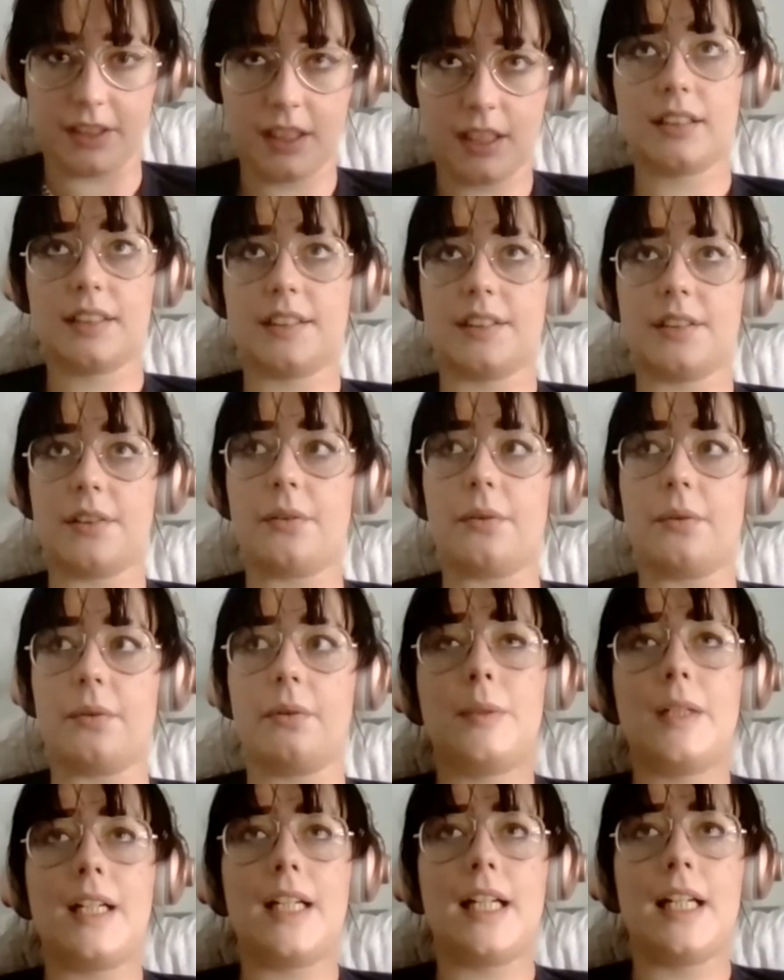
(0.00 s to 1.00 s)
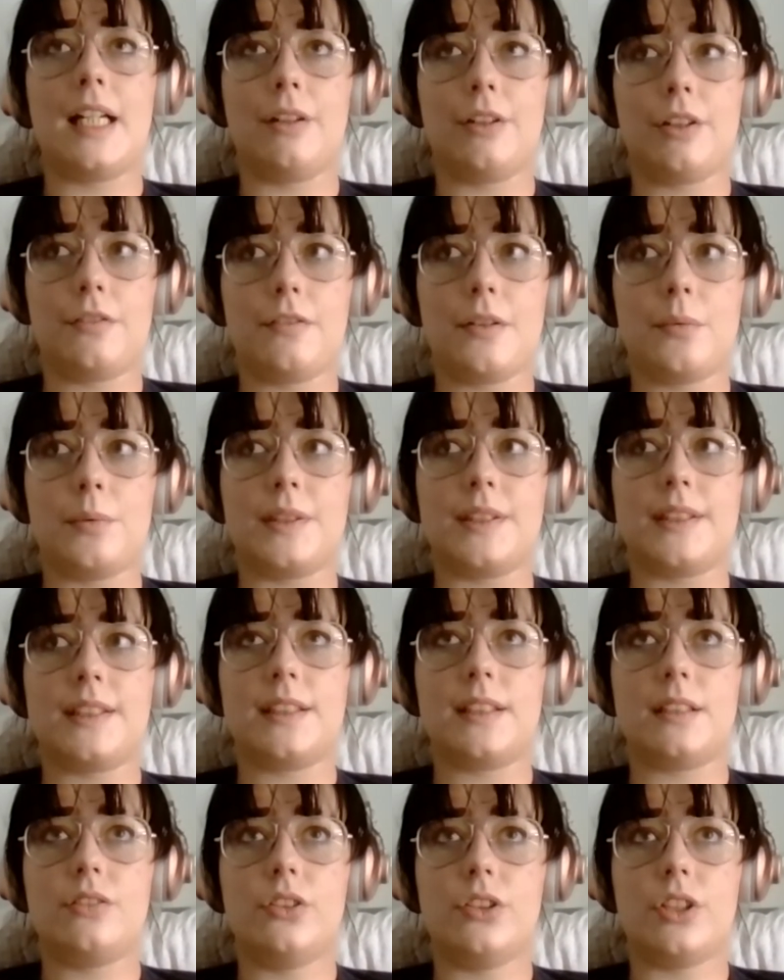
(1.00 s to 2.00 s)
So, but a lot of it was
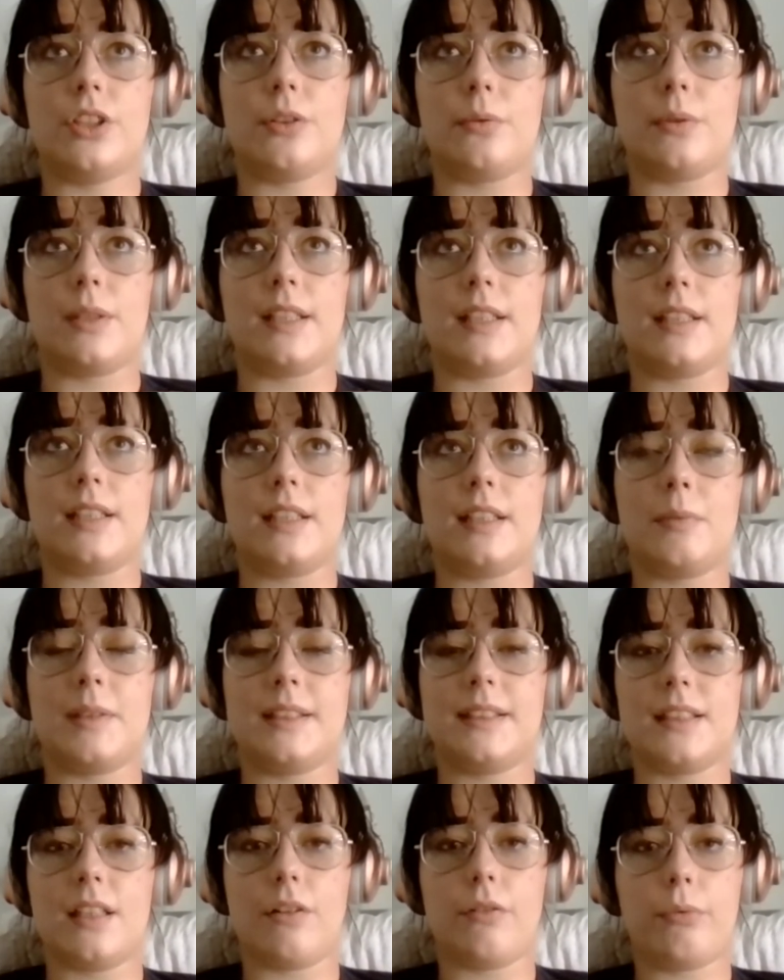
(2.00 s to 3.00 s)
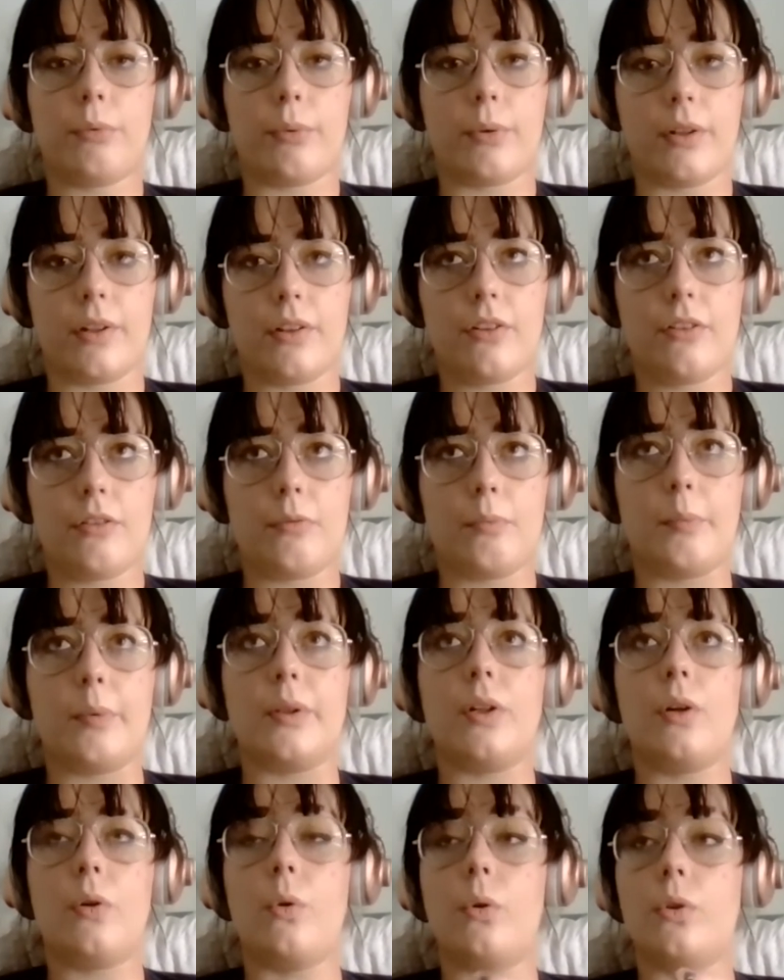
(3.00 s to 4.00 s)
to do with my self-worth,
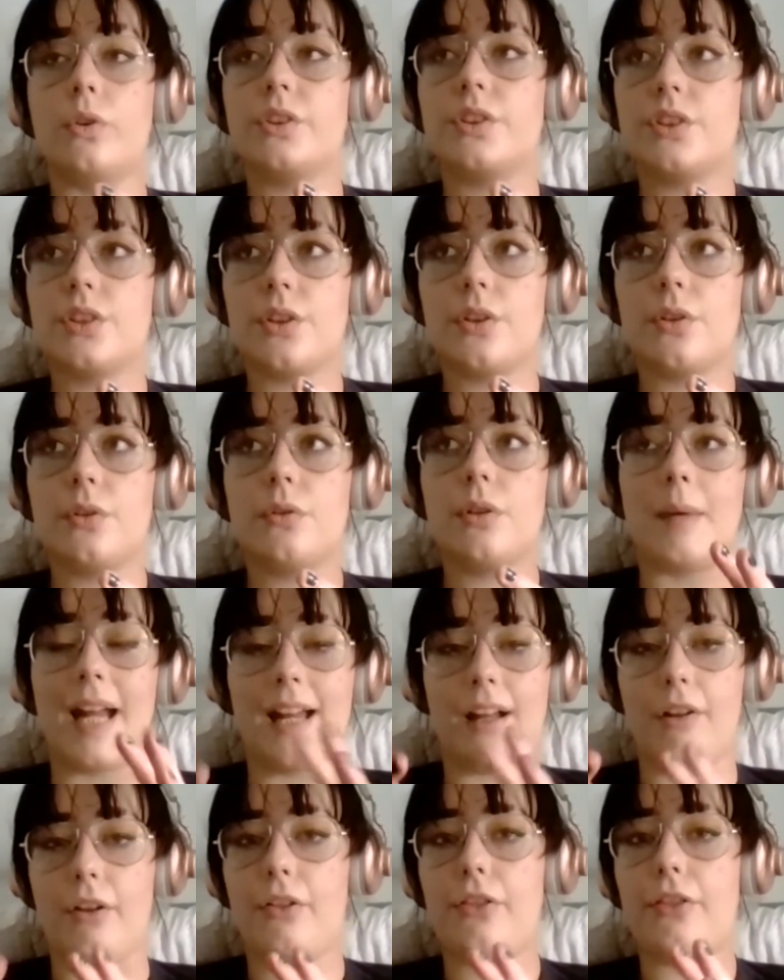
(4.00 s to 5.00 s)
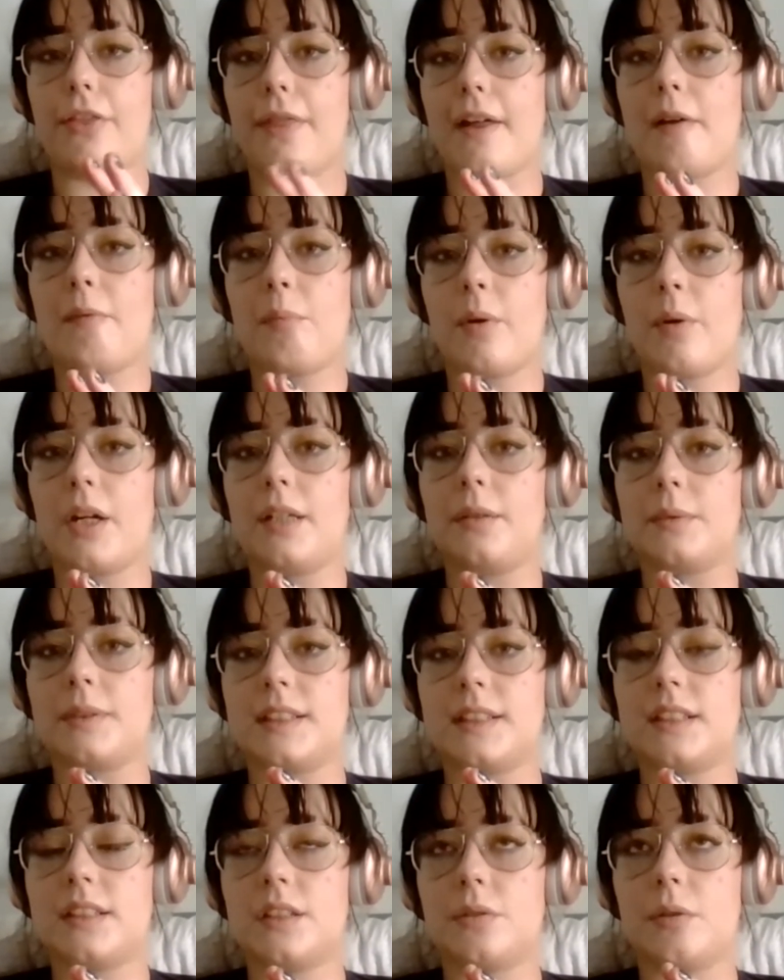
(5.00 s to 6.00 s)
but also my health at that point was
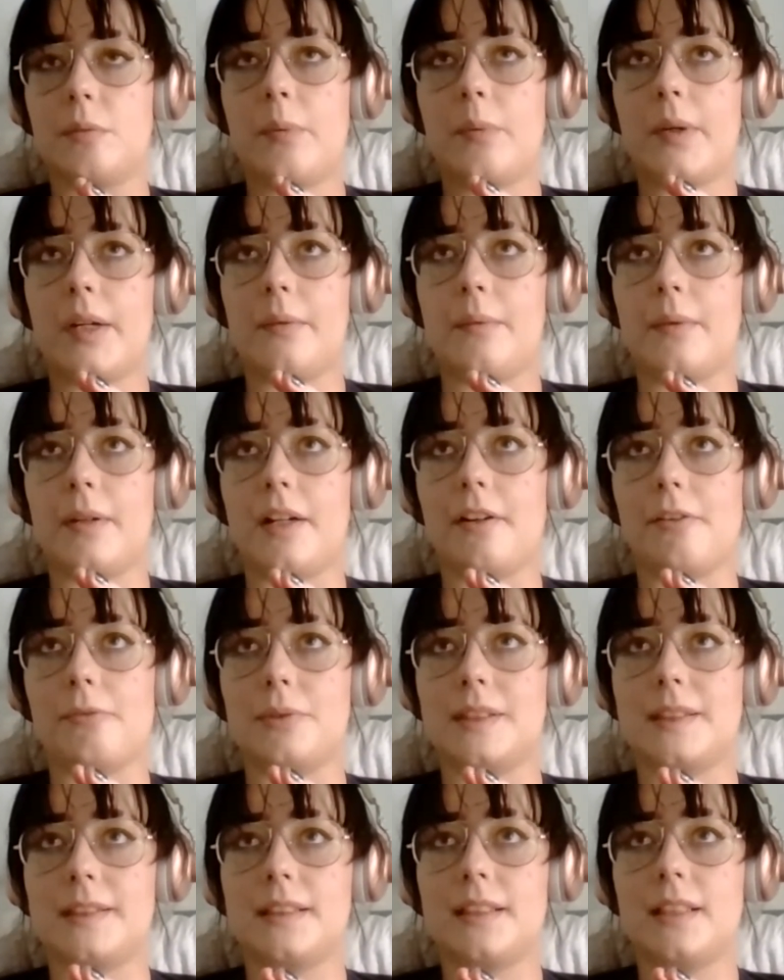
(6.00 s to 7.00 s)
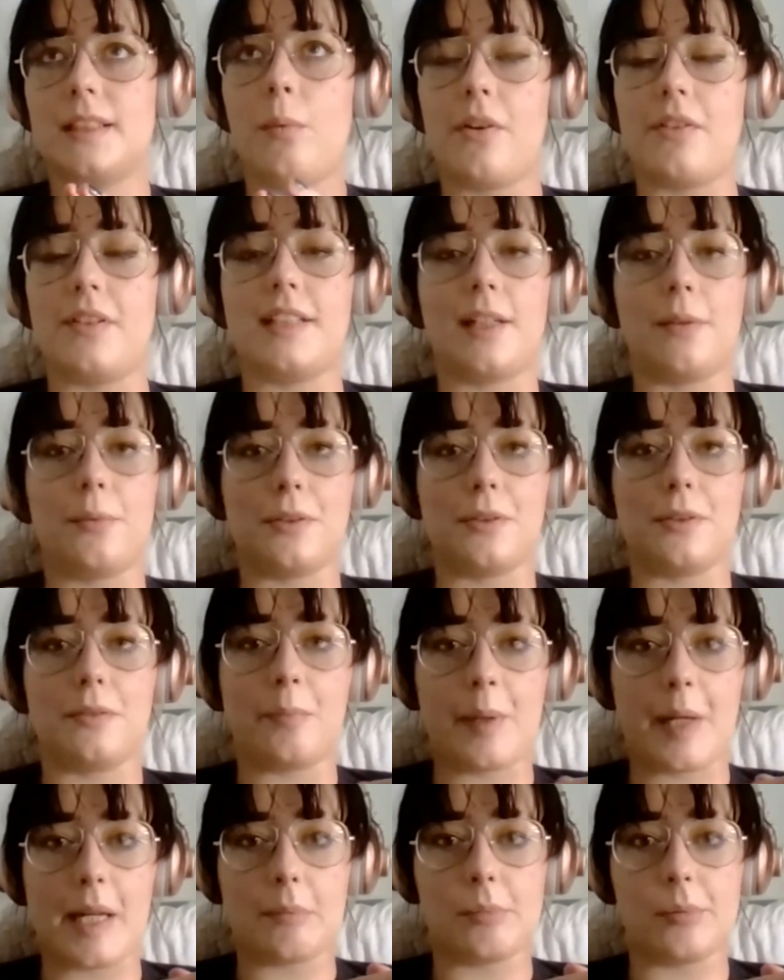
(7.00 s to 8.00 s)
to a point where I was worried I
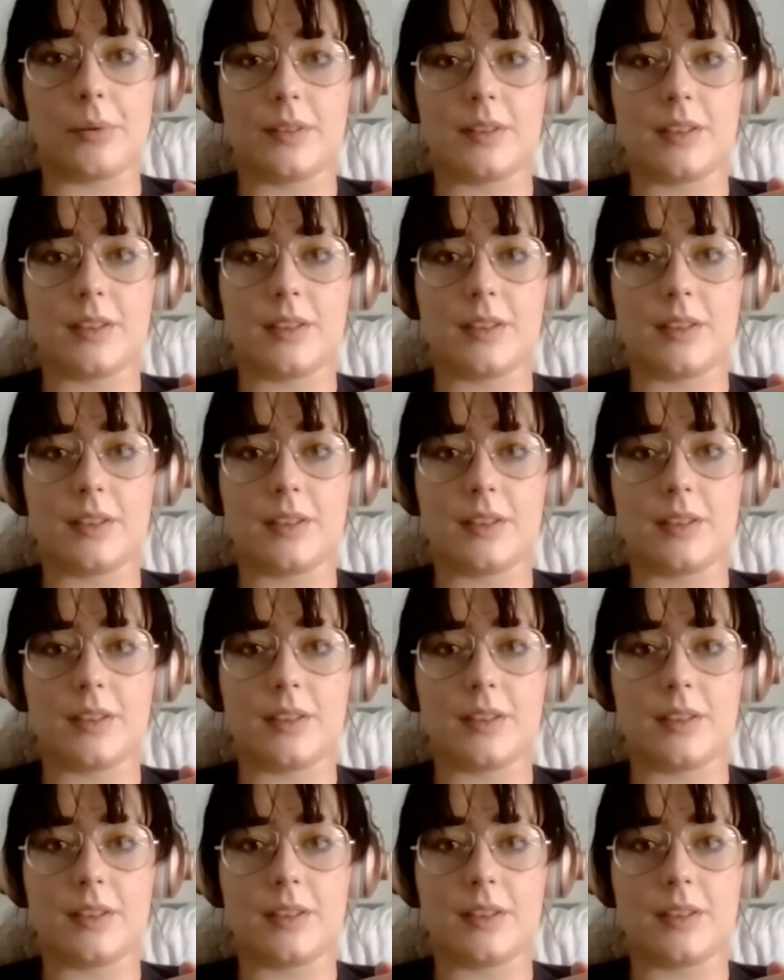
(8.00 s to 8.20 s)
wouldn't be able